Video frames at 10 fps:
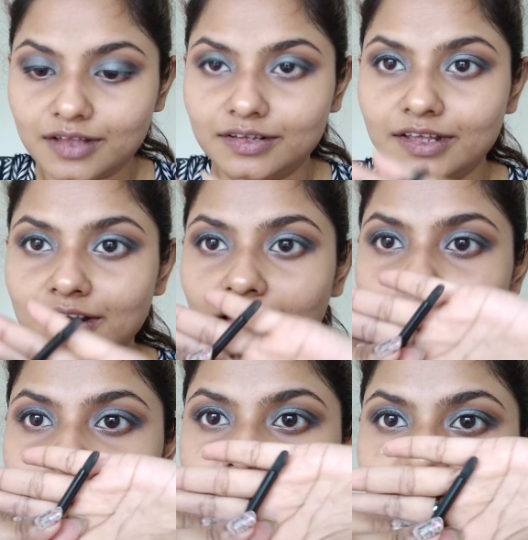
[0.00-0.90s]
Then
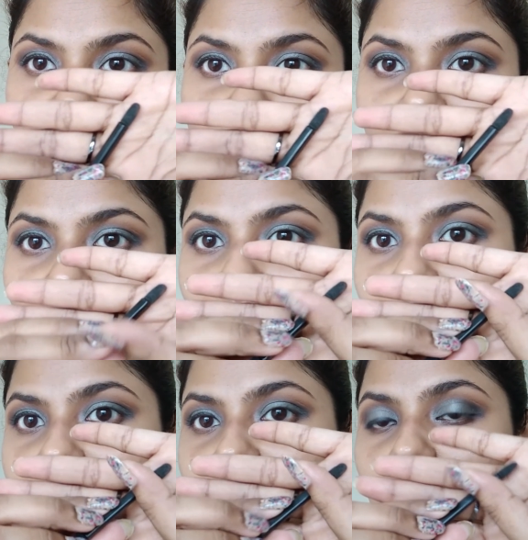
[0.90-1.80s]
I'll take
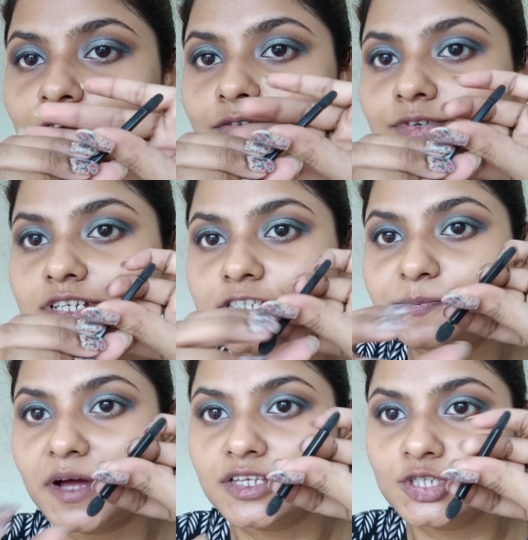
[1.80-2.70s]
this kind of a
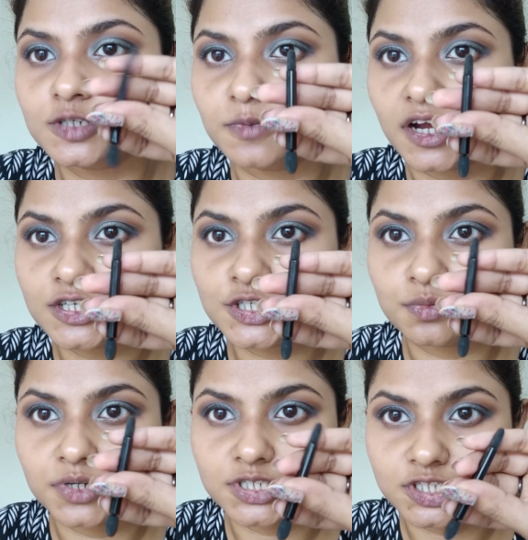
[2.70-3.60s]
sponge
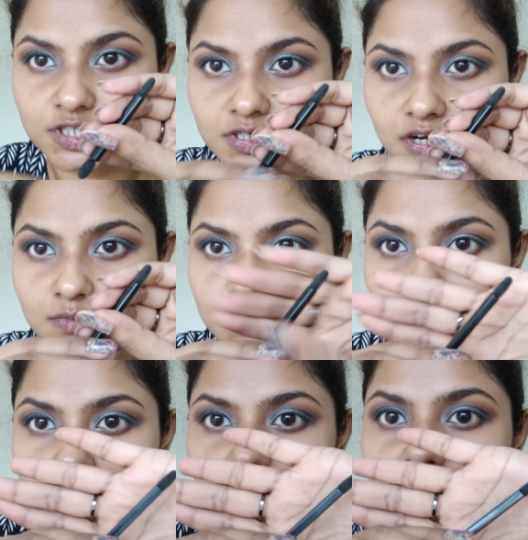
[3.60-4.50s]
brush which comes
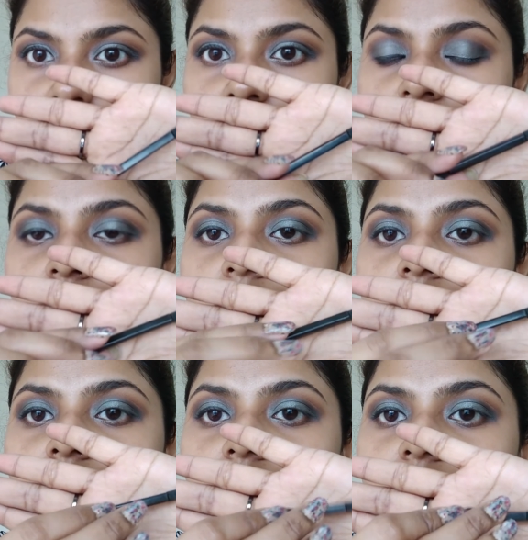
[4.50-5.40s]
with
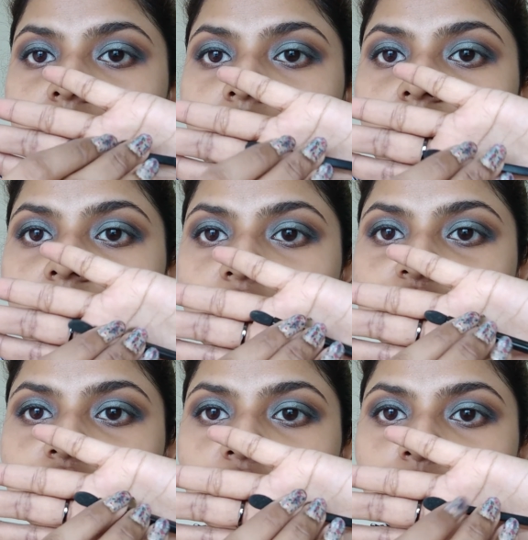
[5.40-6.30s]
the
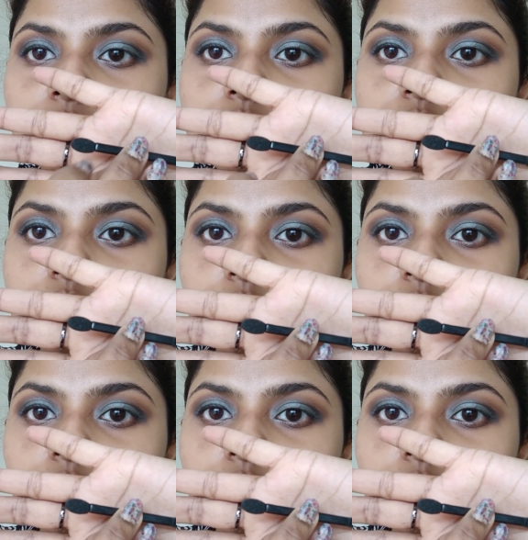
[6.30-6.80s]
eyeshadows.